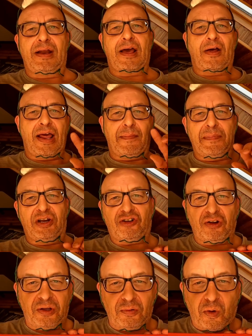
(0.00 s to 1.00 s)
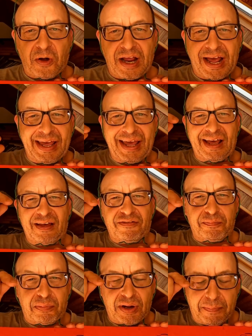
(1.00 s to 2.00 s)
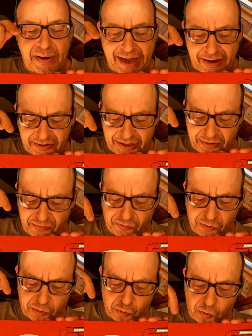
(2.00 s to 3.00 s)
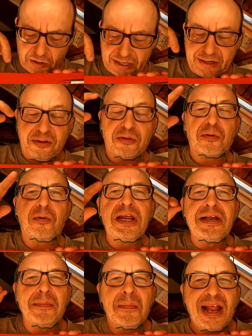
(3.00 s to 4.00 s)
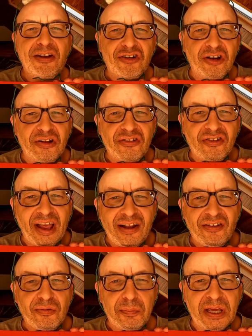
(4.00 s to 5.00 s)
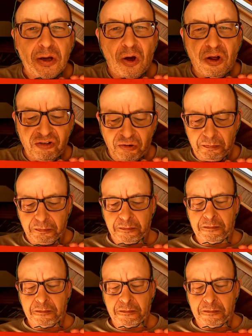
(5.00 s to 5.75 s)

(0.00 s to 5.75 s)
Now let me show you what I have prepared here for you in a three-dimensional sense, because